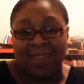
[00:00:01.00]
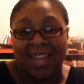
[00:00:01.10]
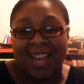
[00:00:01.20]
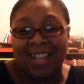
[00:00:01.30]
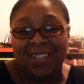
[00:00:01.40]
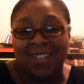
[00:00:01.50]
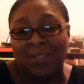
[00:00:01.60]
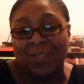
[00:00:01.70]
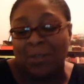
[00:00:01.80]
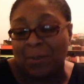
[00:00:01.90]
Hi
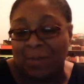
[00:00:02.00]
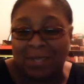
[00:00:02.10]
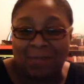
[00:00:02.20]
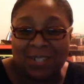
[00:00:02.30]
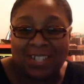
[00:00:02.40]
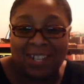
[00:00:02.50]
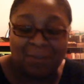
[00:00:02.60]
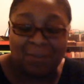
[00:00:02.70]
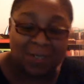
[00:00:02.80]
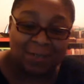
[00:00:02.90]
YouTube, it's
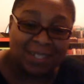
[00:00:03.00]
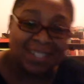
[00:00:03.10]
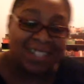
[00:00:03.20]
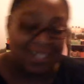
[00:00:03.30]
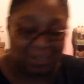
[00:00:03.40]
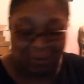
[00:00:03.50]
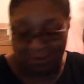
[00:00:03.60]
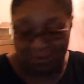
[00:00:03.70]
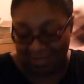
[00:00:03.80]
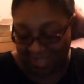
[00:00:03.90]
Michelle with Sweets and
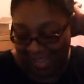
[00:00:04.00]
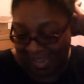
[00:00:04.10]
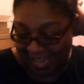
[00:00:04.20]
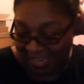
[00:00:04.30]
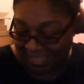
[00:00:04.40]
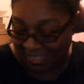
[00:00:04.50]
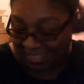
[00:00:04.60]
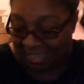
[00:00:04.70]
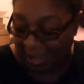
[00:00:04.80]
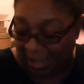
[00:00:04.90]
Soaps, and
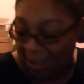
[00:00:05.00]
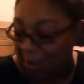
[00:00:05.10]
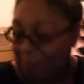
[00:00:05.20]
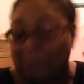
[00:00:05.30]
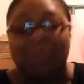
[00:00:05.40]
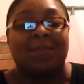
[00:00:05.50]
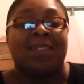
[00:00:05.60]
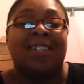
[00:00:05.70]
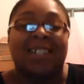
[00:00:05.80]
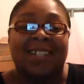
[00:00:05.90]

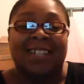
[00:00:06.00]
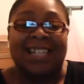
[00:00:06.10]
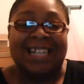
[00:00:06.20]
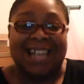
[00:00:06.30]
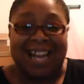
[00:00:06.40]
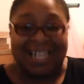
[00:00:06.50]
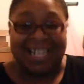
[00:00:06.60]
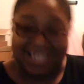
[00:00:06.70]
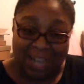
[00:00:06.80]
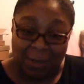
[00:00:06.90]
I
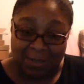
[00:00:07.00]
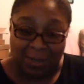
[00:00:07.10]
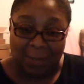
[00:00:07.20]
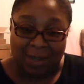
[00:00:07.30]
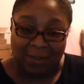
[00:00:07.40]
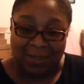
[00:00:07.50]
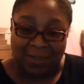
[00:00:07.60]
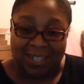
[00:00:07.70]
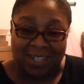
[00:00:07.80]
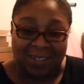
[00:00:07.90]
said I was gonna make a
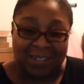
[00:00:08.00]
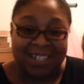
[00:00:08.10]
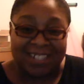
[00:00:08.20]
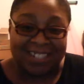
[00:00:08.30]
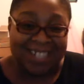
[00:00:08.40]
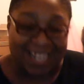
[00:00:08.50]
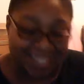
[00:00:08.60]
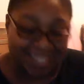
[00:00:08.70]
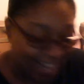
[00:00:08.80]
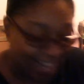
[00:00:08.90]
video. It's the
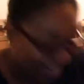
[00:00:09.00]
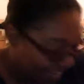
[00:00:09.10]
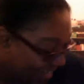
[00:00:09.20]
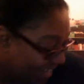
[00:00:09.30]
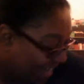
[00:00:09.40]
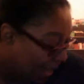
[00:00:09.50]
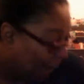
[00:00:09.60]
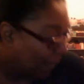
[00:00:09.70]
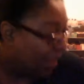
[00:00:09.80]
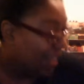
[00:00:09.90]
next day.
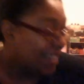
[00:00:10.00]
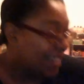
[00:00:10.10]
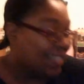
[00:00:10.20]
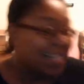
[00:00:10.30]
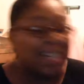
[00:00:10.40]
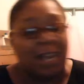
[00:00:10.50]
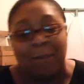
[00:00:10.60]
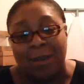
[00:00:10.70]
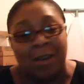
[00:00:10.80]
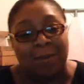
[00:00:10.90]
It's late.
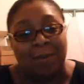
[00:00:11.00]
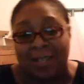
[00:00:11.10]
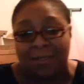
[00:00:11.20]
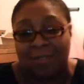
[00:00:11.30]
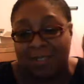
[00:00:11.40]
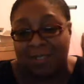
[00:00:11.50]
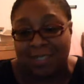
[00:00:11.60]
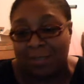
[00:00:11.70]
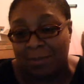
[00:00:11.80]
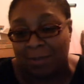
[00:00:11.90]
I'm up. I don't go to
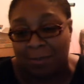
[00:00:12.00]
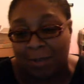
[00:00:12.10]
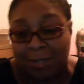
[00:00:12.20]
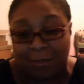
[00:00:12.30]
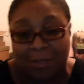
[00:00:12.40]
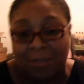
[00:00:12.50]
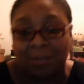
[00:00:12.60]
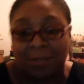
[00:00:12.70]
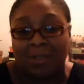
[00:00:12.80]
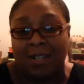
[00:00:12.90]
sleep until probably around
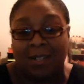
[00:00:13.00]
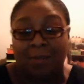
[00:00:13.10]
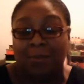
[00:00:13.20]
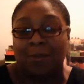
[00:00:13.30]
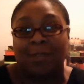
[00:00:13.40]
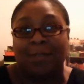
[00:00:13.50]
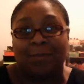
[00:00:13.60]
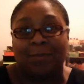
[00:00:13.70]
2 o'clock in the morning.